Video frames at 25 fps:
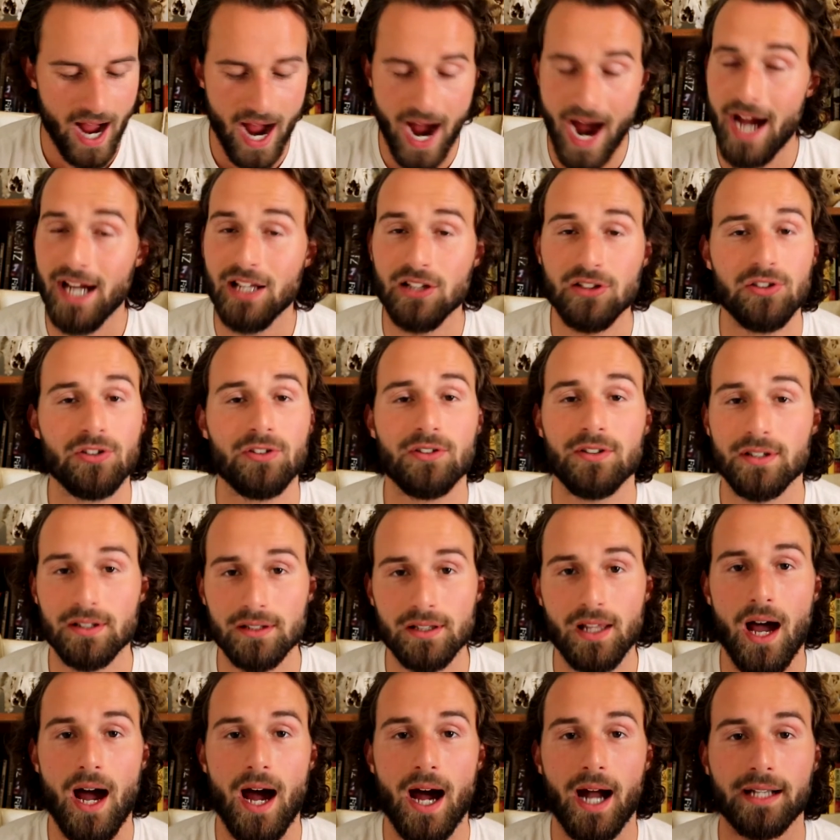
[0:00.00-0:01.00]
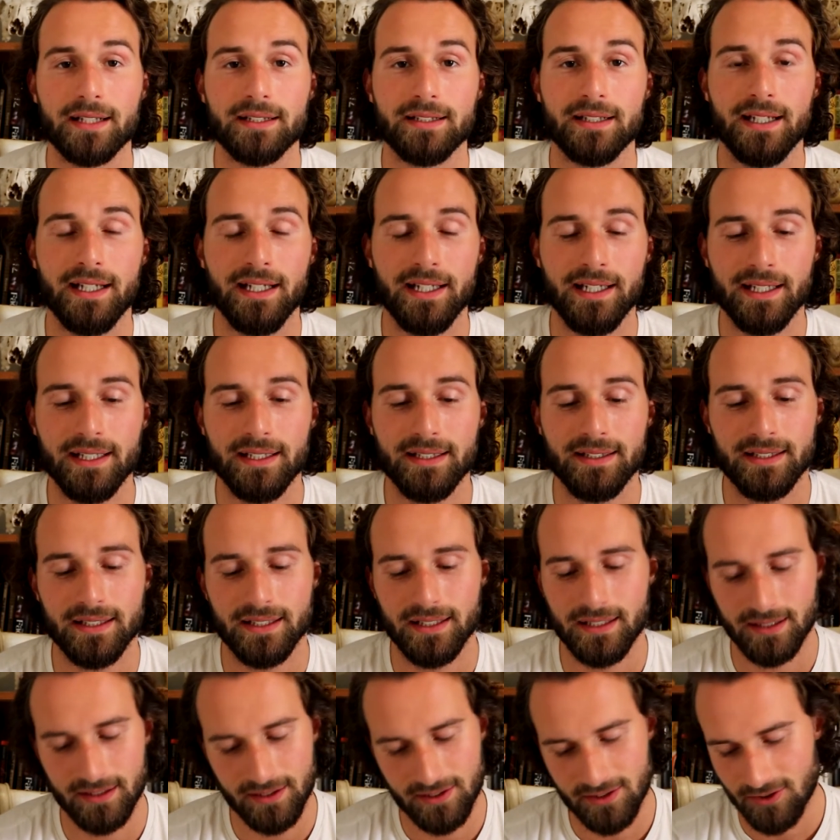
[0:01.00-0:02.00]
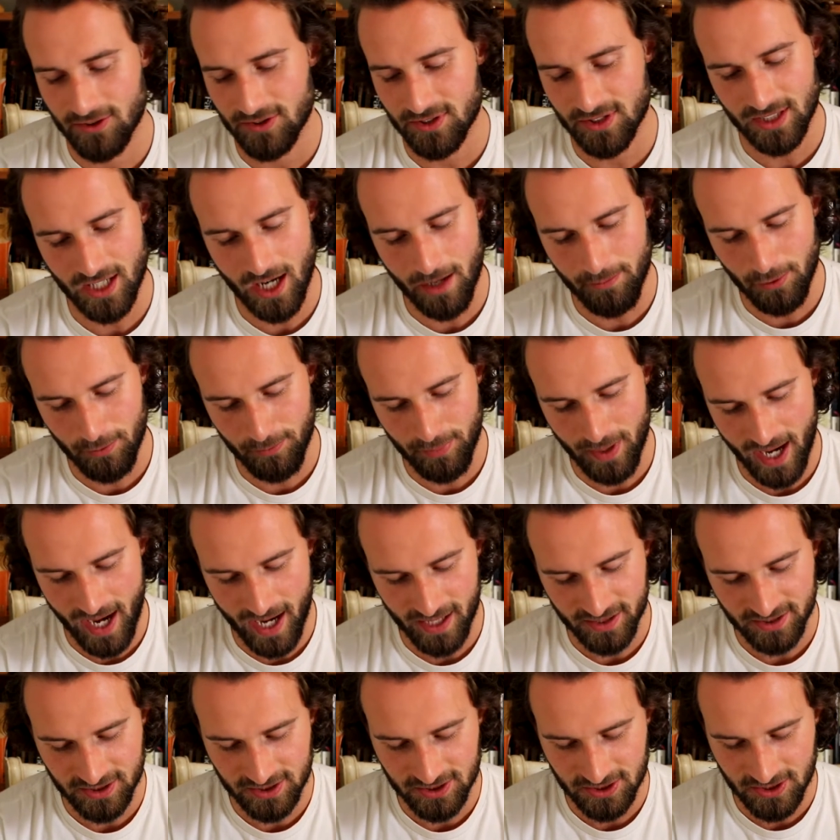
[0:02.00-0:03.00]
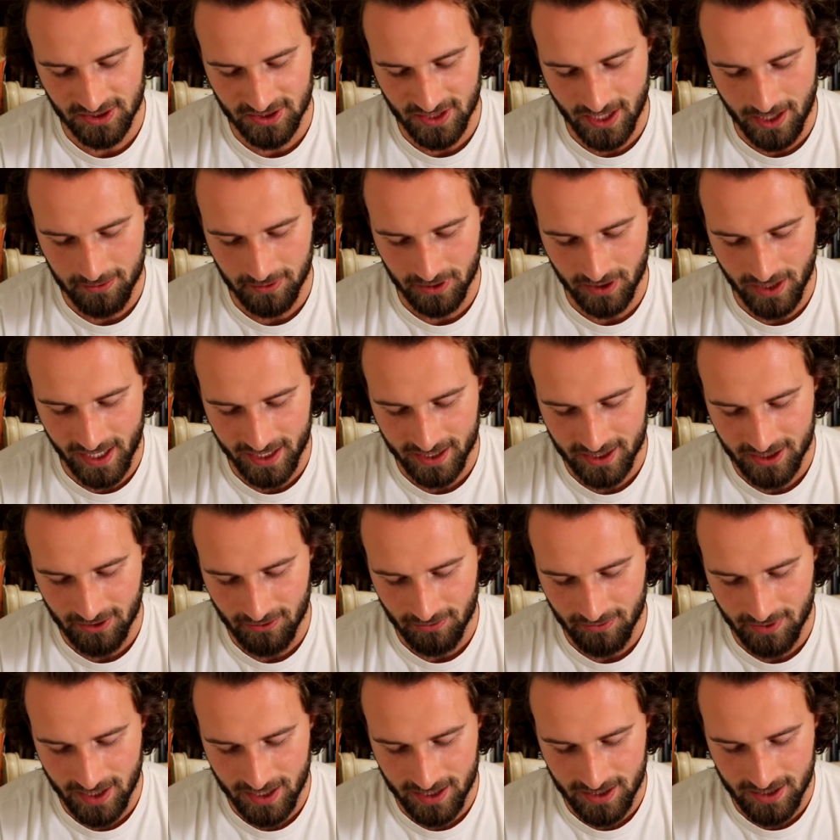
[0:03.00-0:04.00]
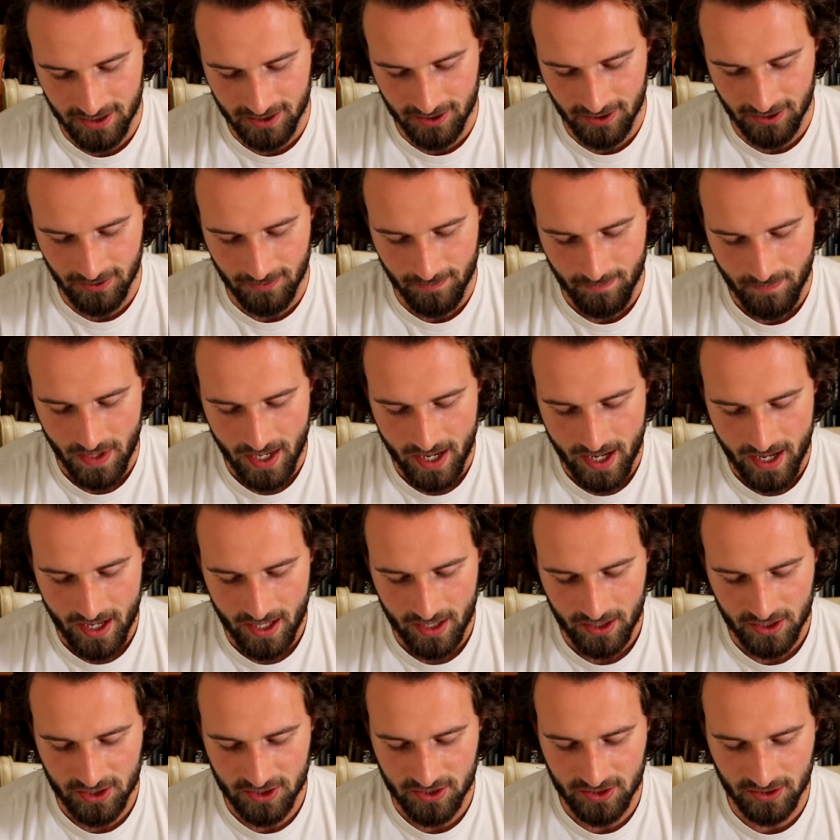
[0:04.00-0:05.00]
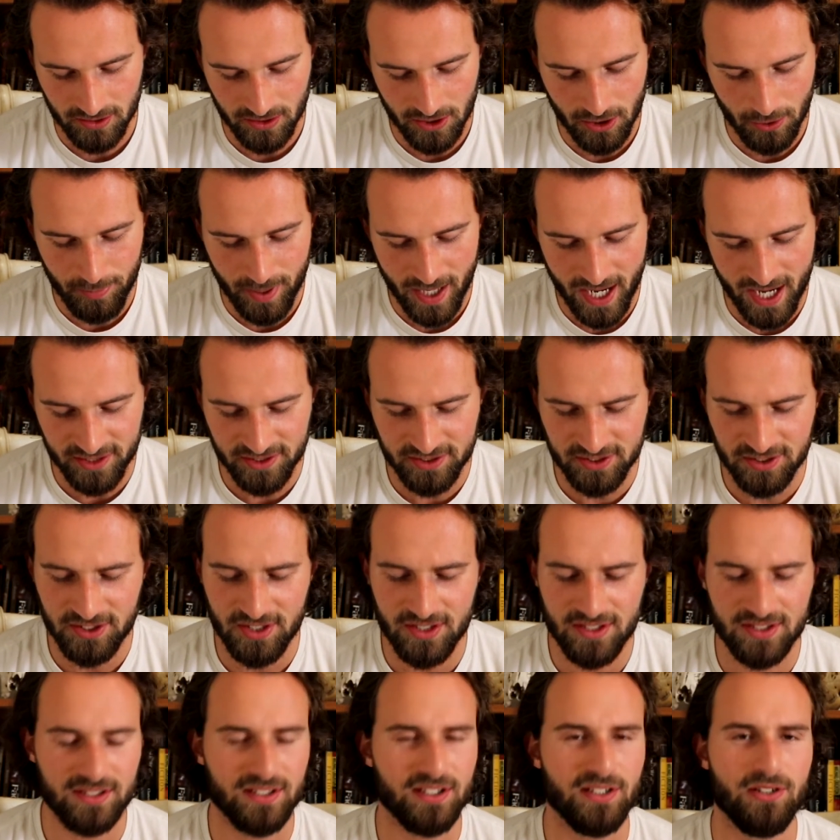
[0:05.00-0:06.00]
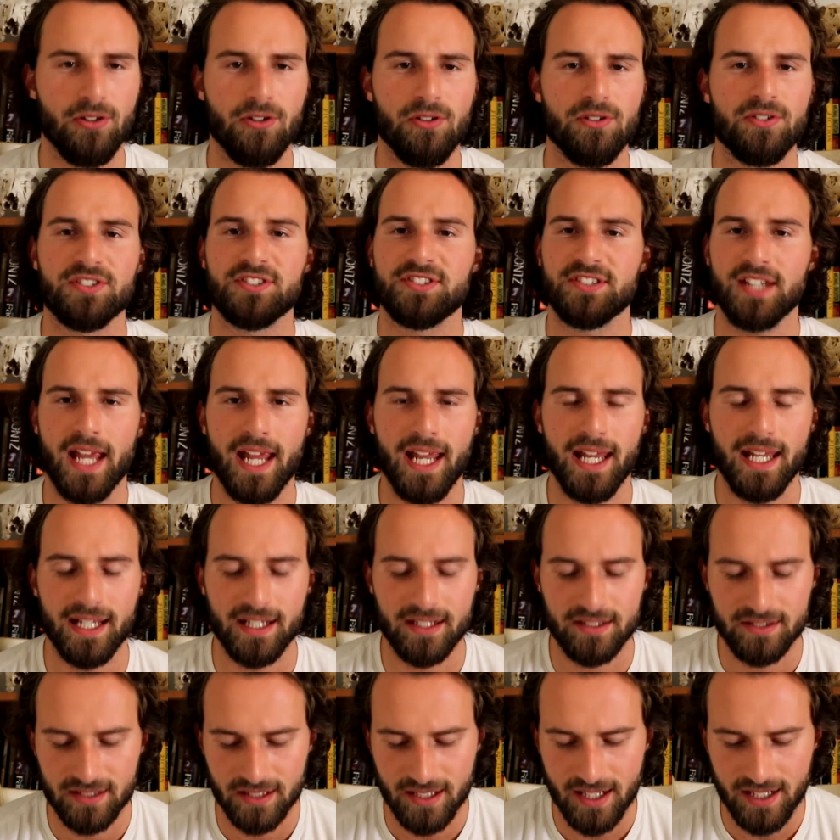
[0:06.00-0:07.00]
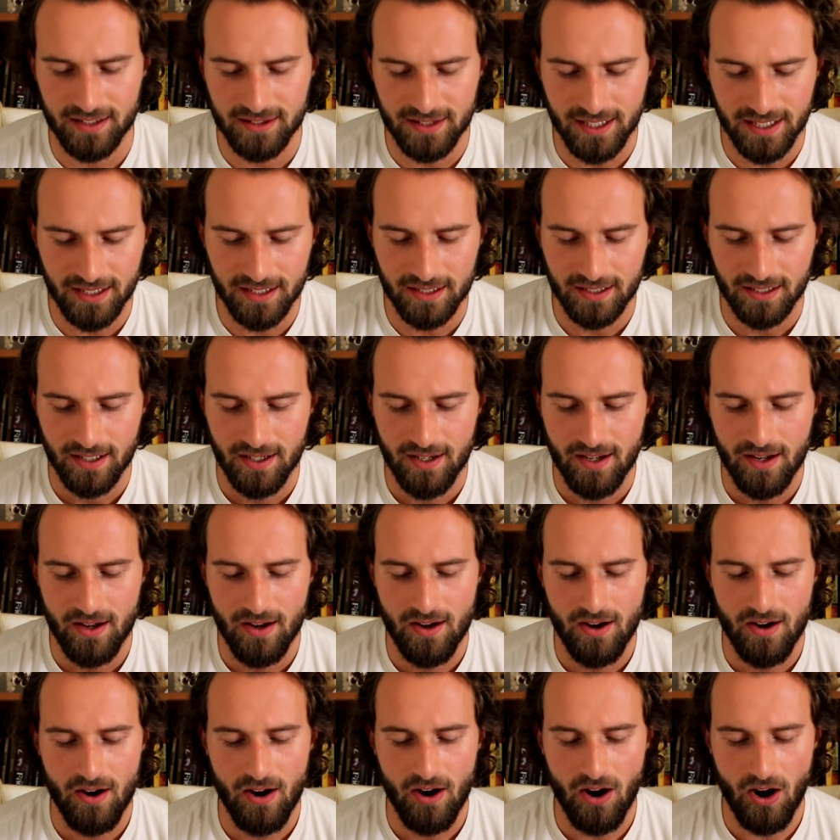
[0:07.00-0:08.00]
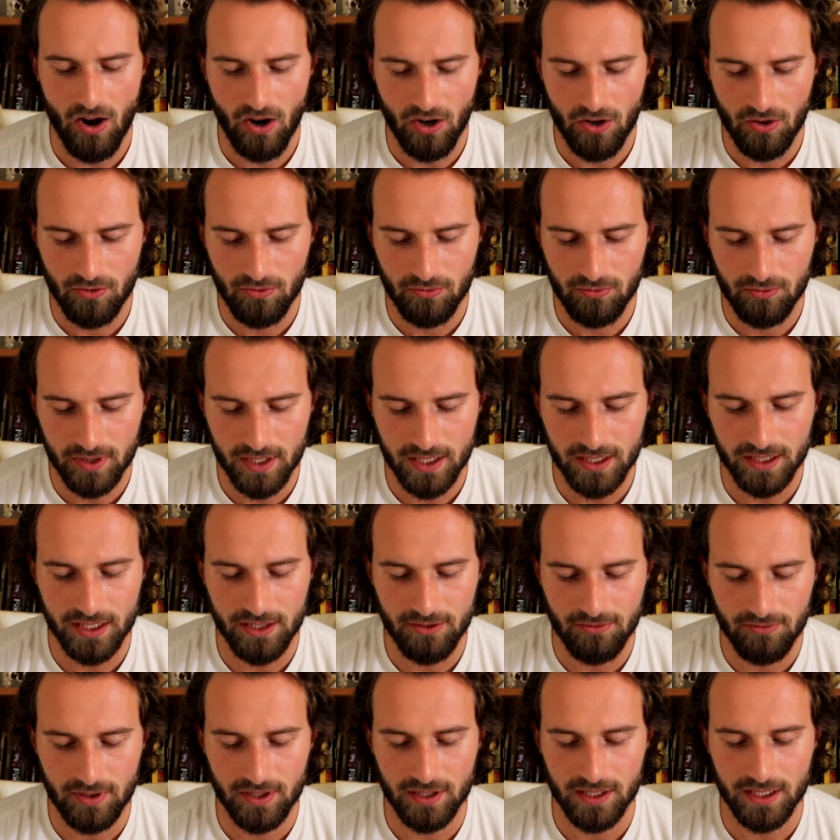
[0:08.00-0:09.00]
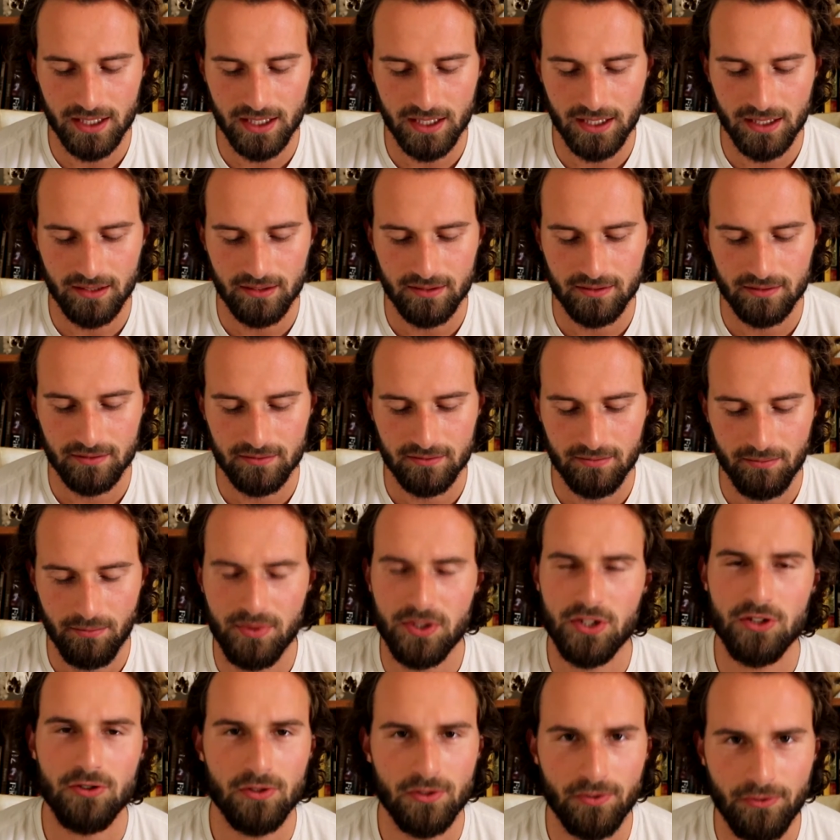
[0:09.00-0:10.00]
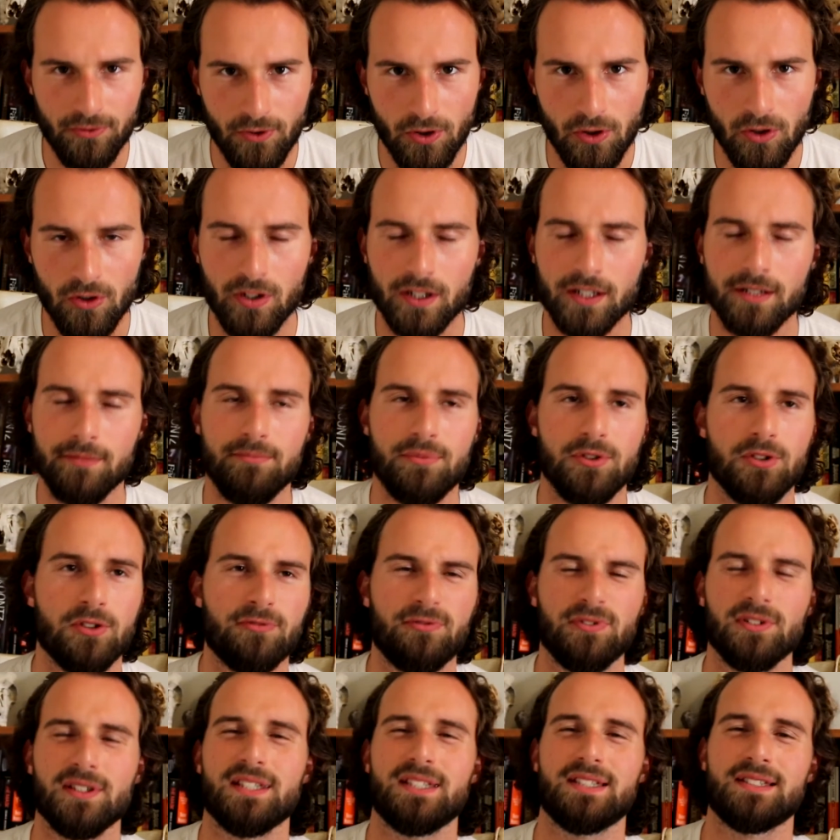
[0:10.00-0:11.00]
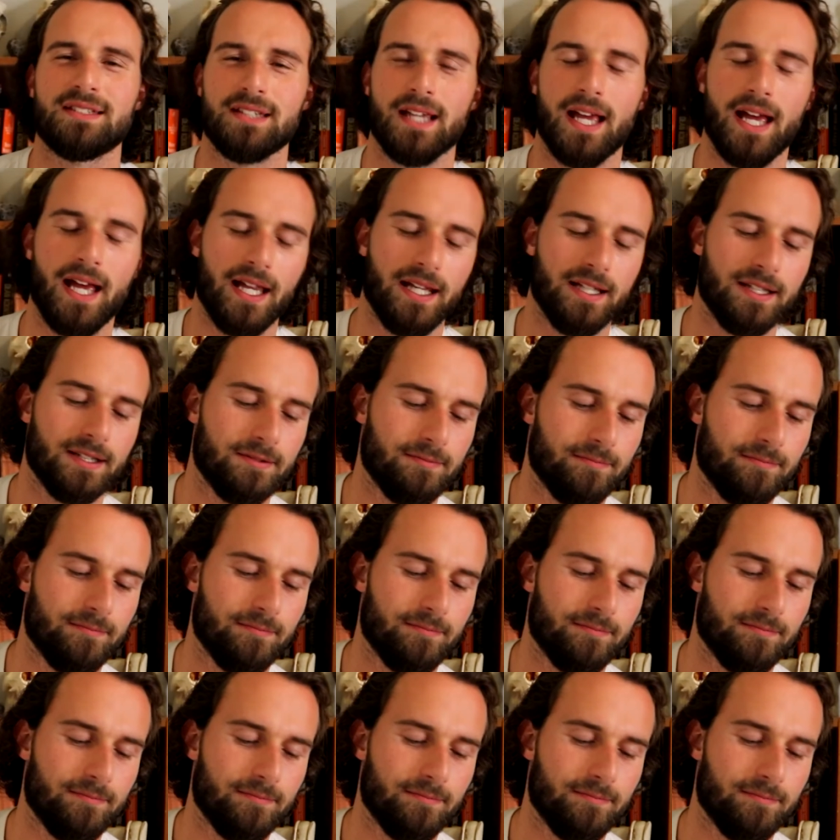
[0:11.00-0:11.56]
I learned a lot. And uh, there's a couple passages I would like to read to you, just little passages, little sayings that I think are really, really beautiful and beautifully said.